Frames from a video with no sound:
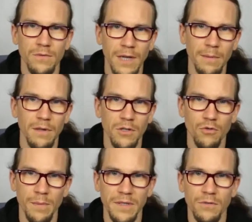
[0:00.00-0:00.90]
double or
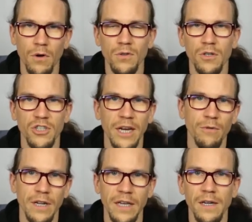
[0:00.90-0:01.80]
triple strokes or
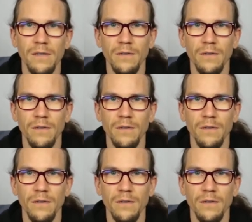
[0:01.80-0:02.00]
generally